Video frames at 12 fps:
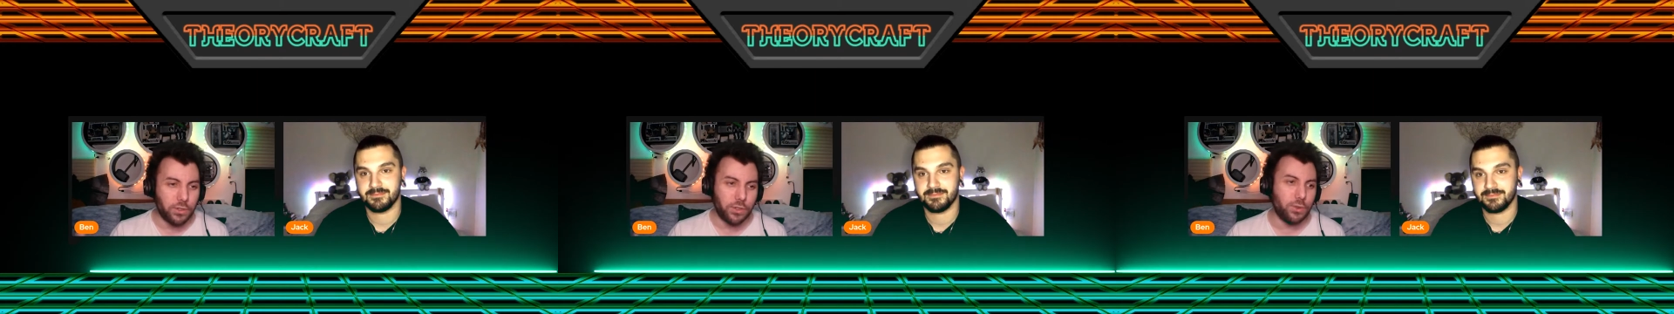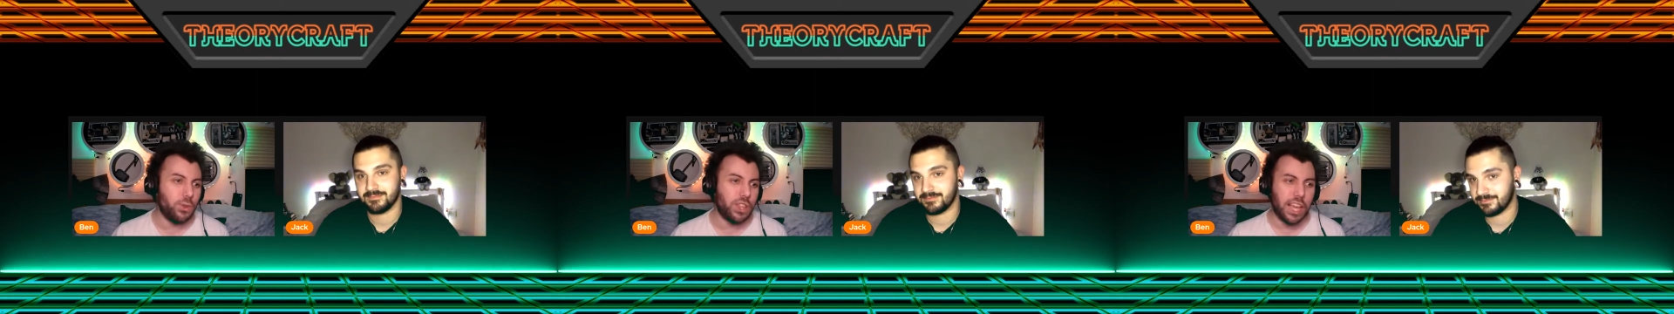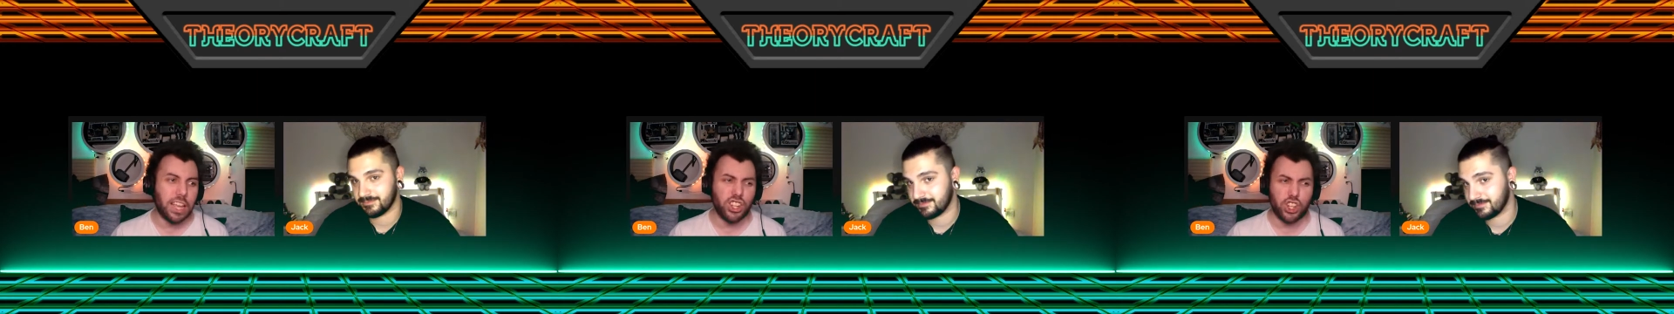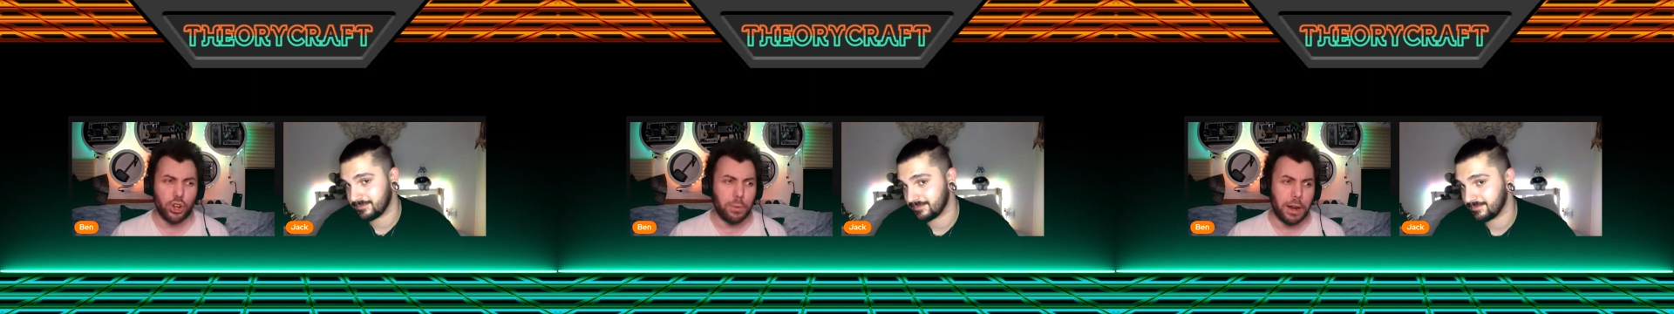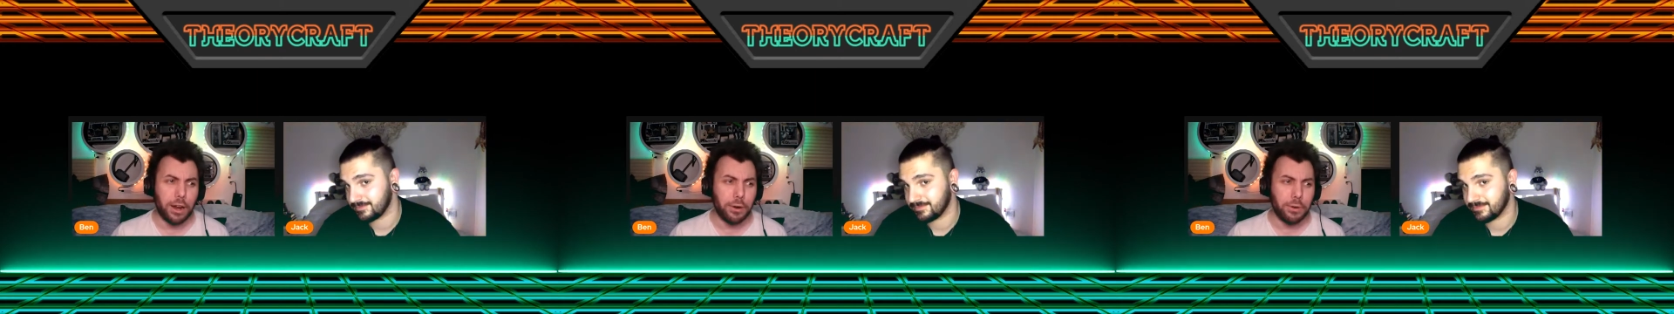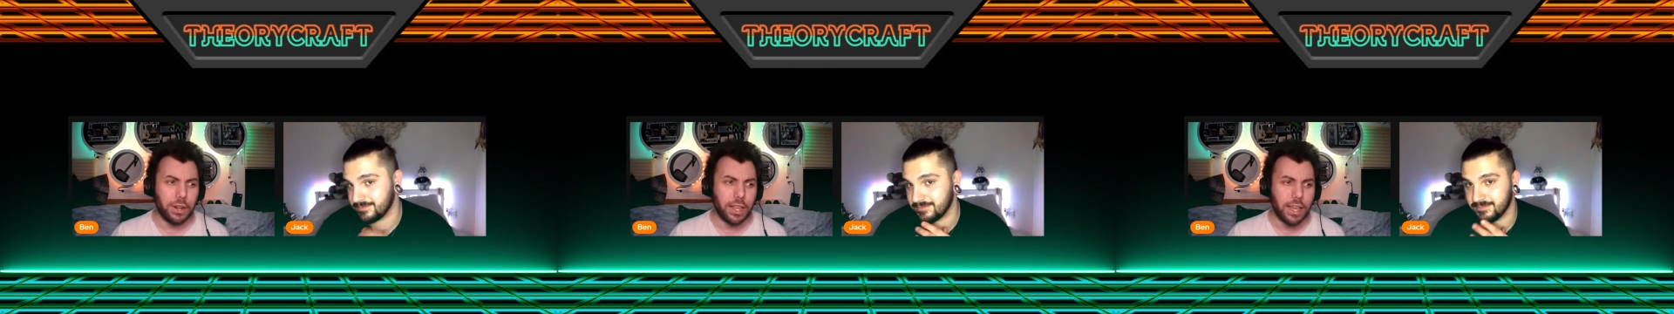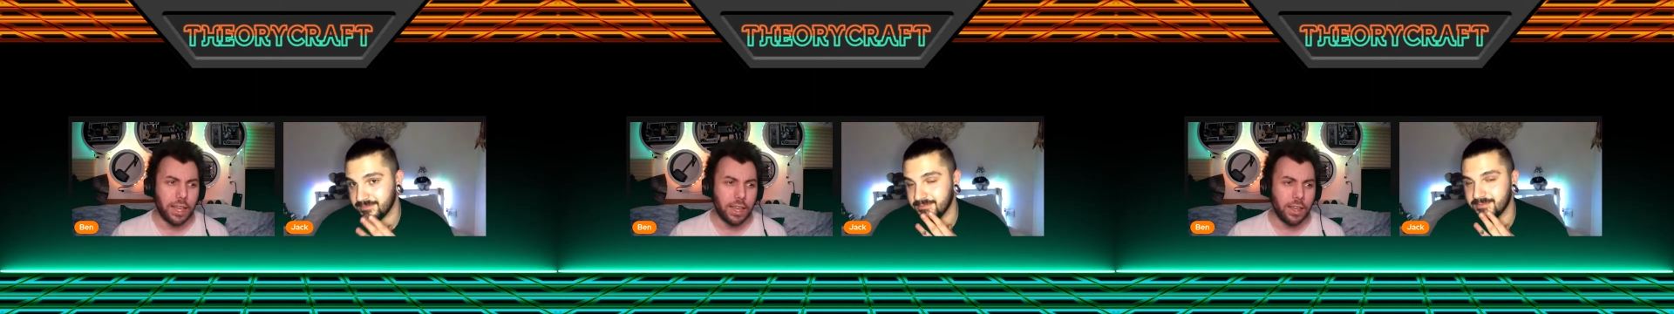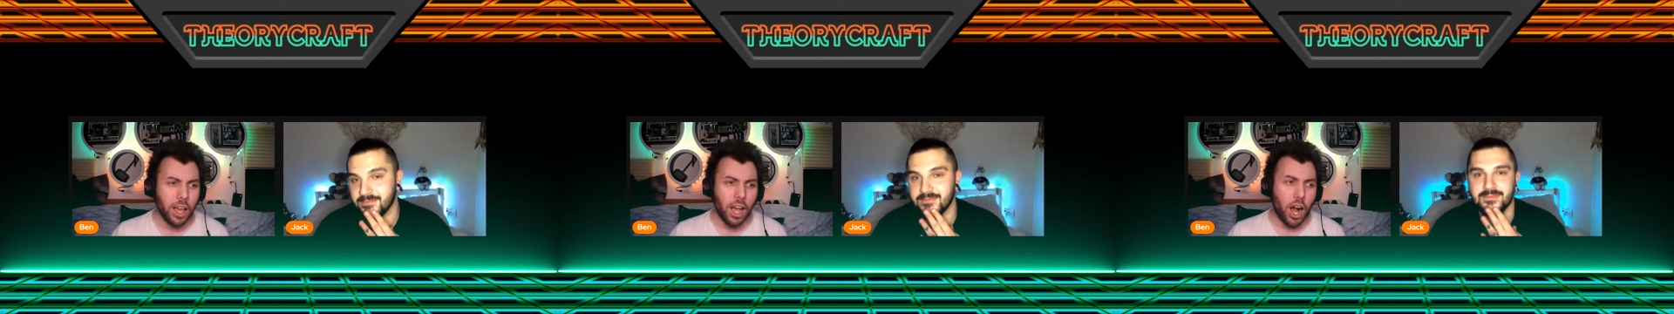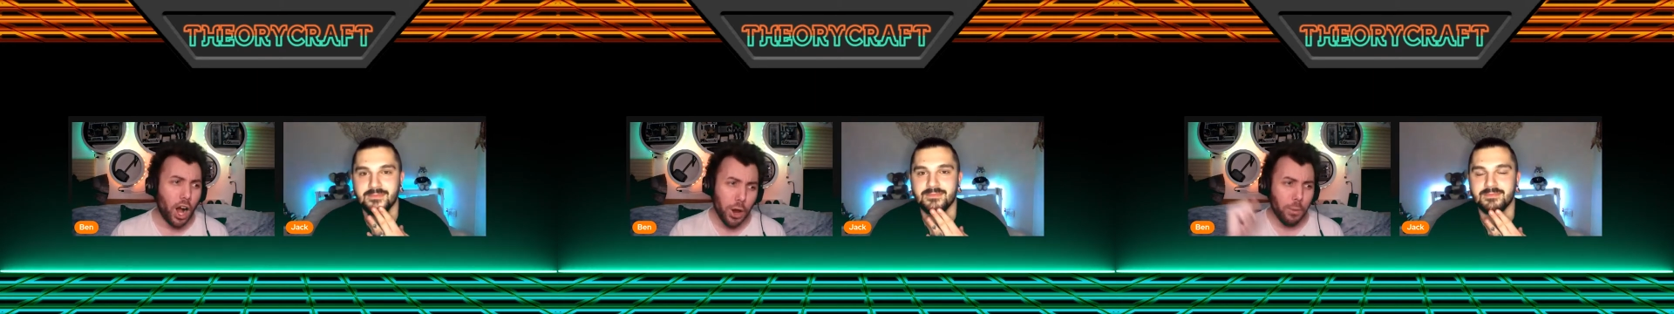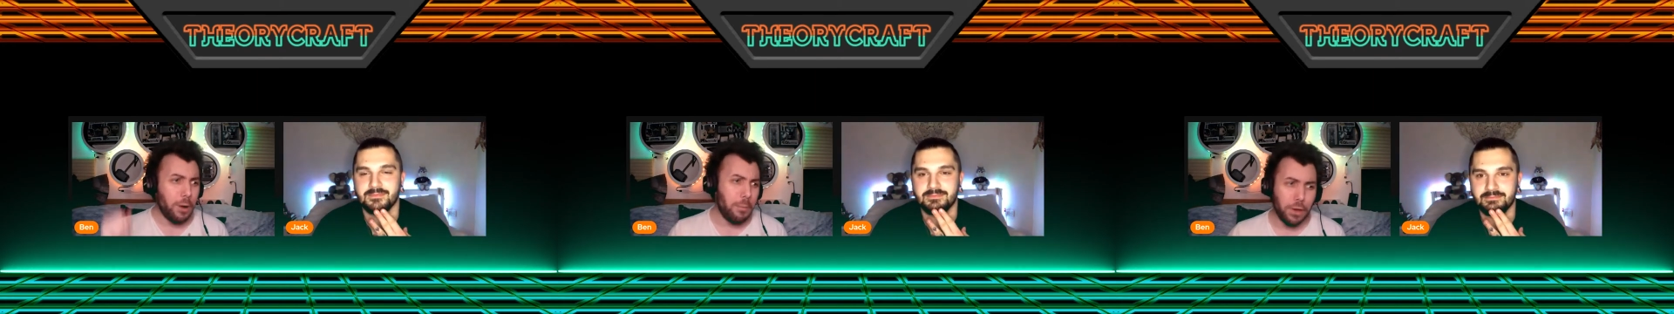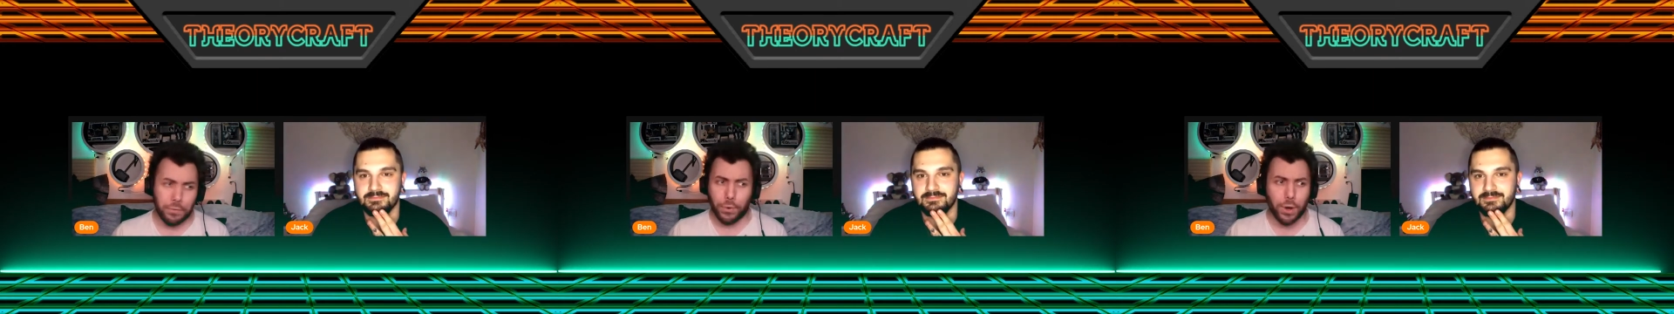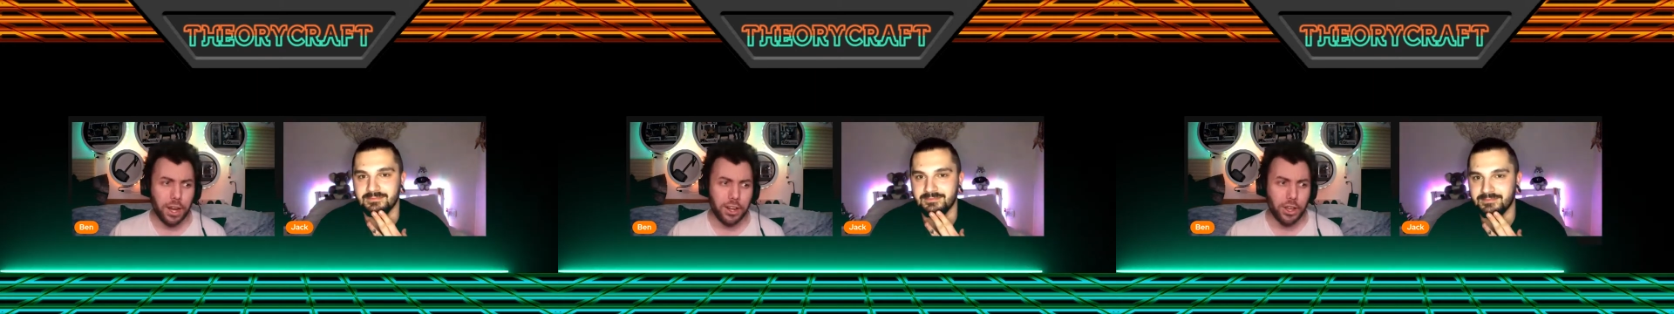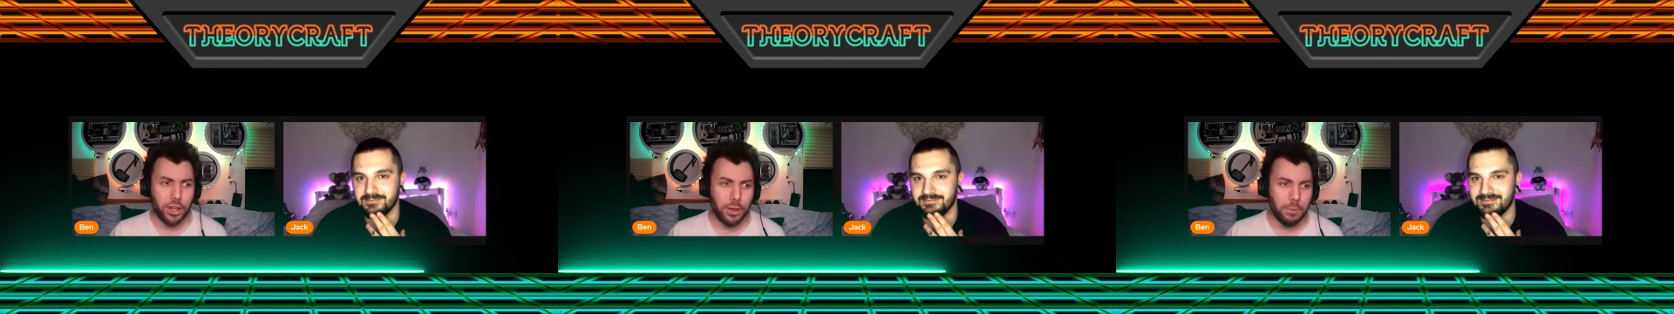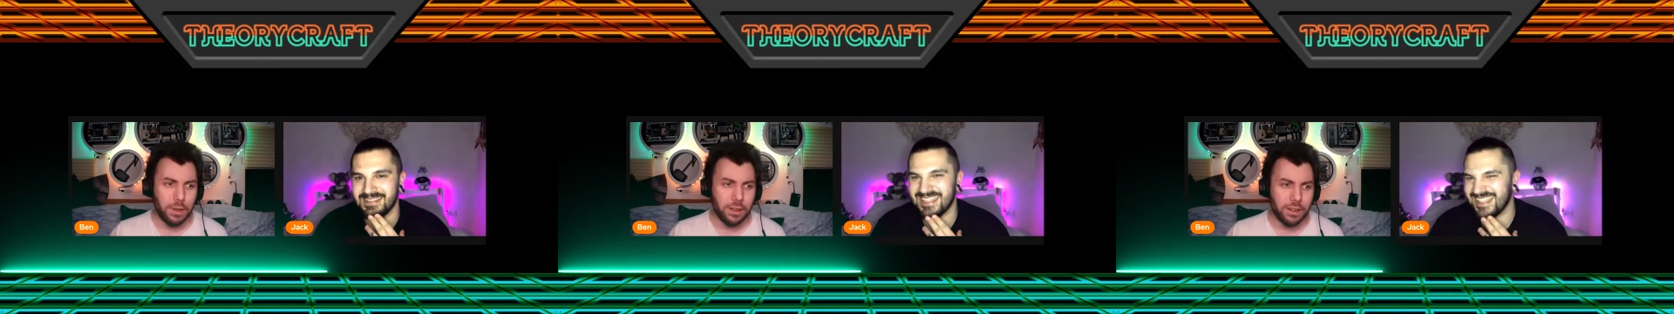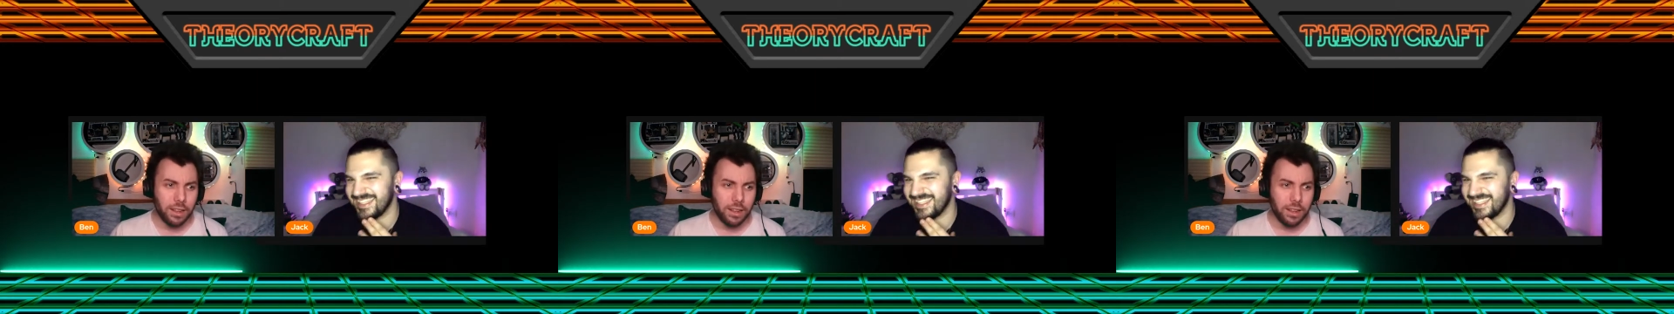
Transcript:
Speaker 1: all against you, apparently. I want my freedom. And